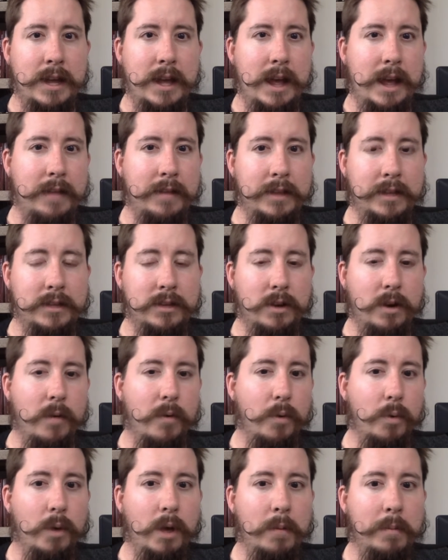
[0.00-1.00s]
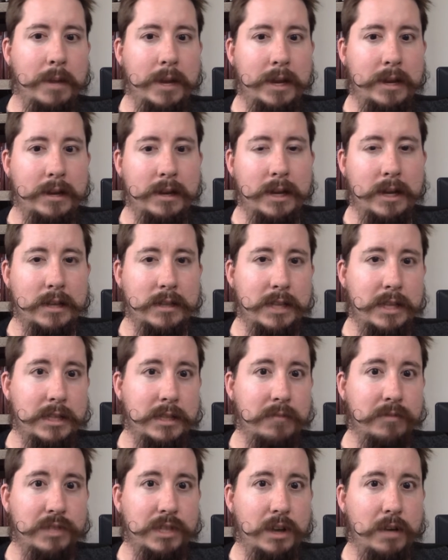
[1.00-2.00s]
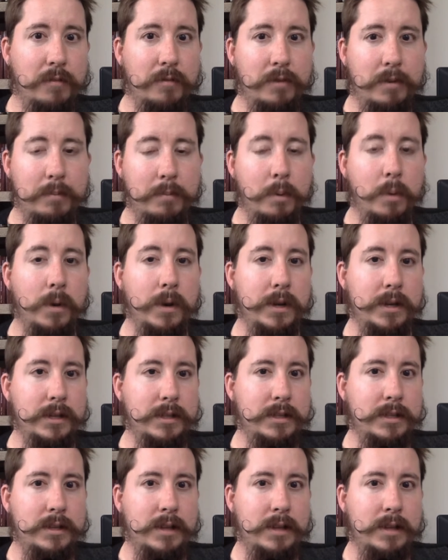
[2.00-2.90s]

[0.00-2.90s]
and this overwhelming uh, sense of self-importance